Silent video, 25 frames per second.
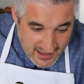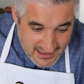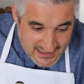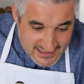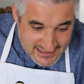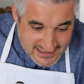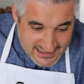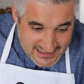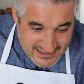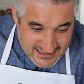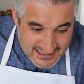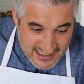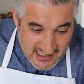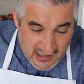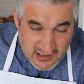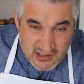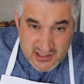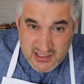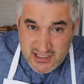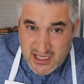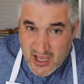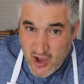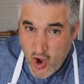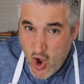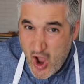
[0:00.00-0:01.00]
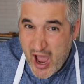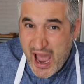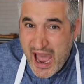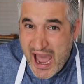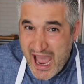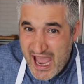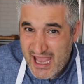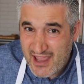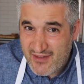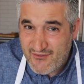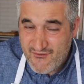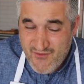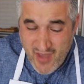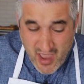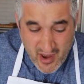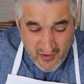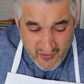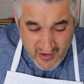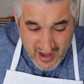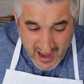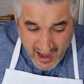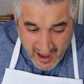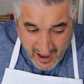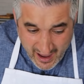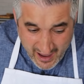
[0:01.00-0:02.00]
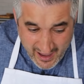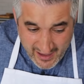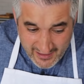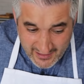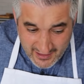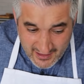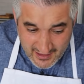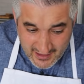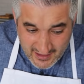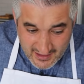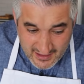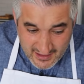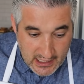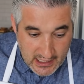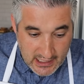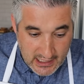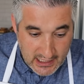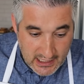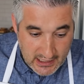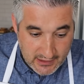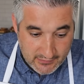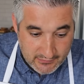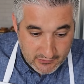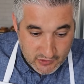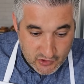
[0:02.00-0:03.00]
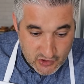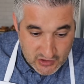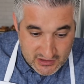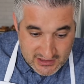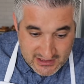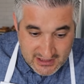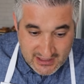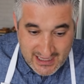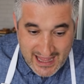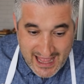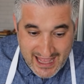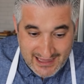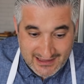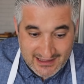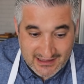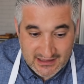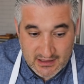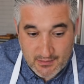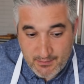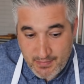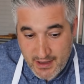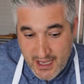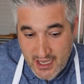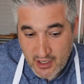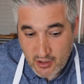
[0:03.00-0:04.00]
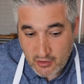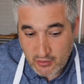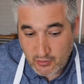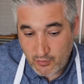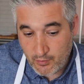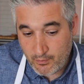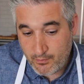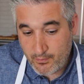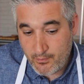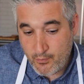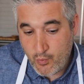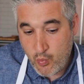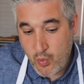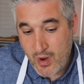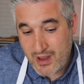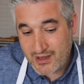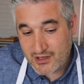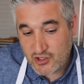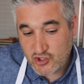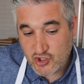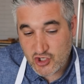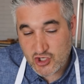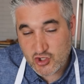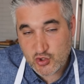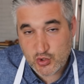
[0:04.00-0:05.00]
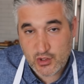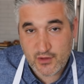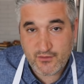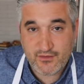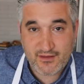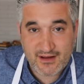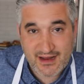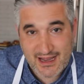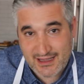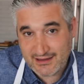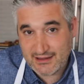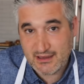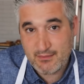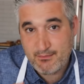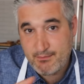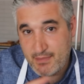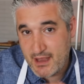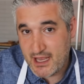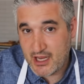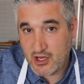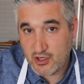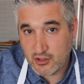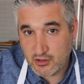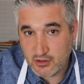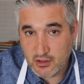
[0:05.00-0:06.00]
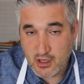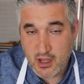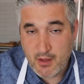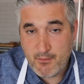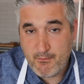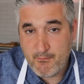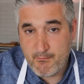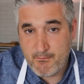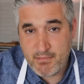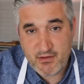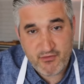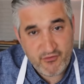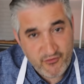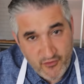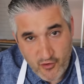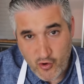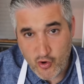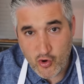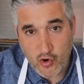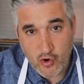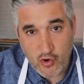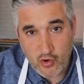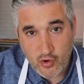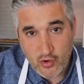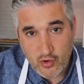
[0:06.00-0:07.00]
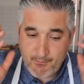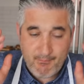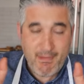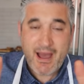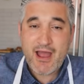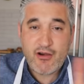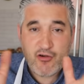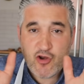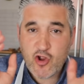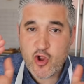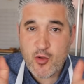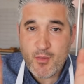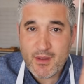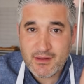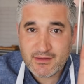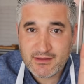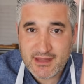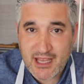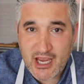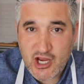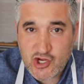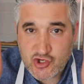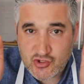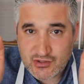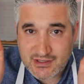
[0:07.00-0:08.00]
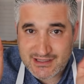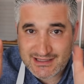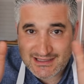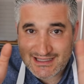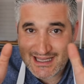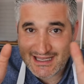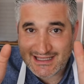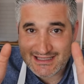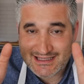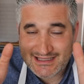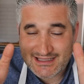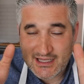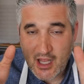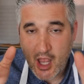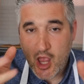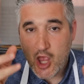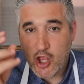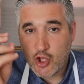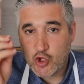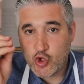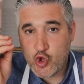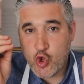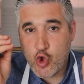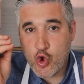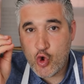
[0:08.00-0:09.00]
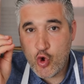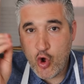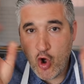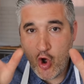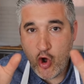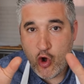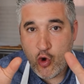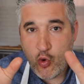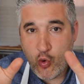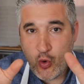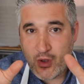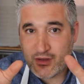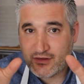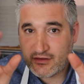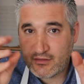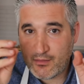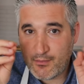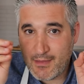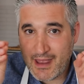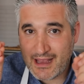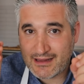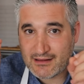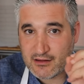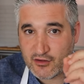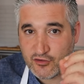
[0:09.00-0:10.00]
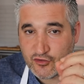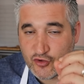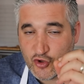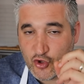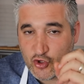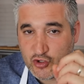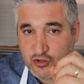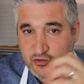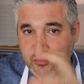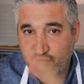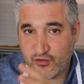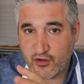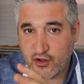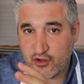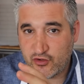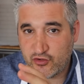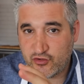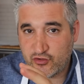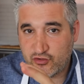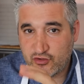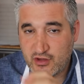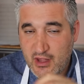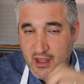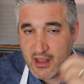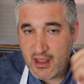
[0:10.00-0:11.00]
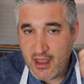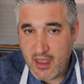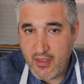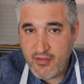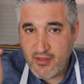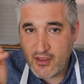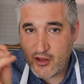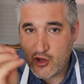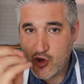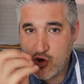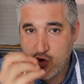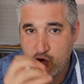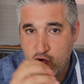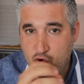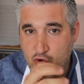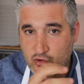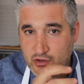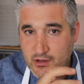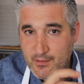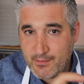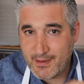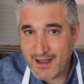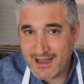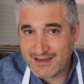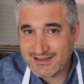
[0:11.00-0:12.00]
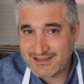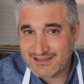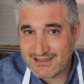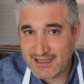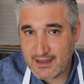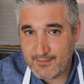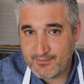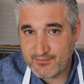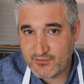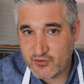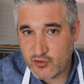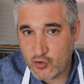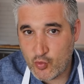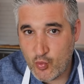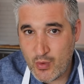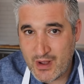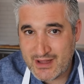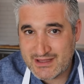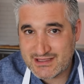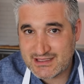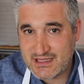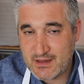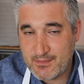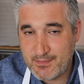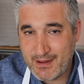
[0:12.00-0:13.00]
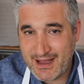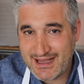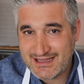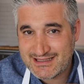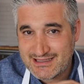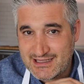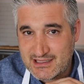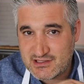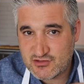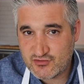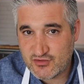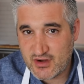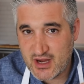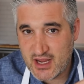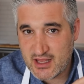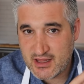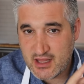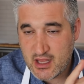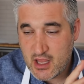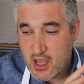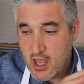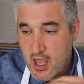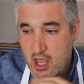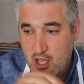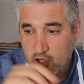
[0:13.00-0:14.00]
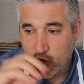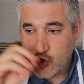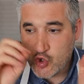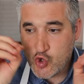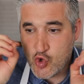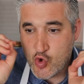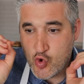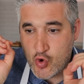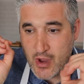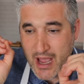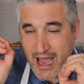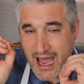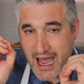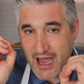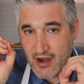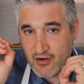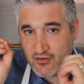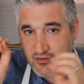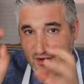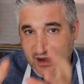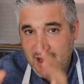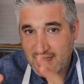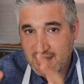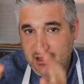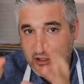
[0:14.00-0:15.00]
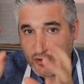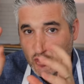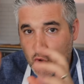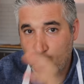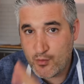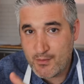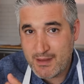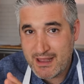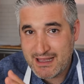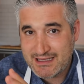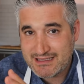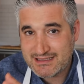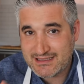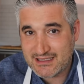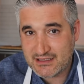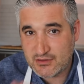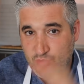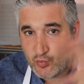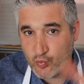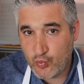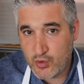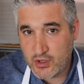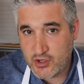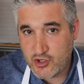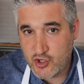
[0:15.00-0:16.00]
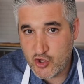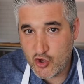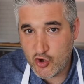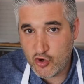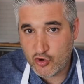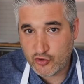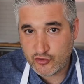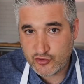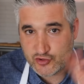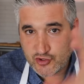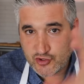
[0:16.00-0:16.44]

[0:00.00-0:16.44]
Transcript: still high, very high. And she's still adding the bacon when she should have cut the bacon before. My recommendation is this you always make the sauce first and then you cook the pasta. So once the pasta is ready, you are ready to mix it with your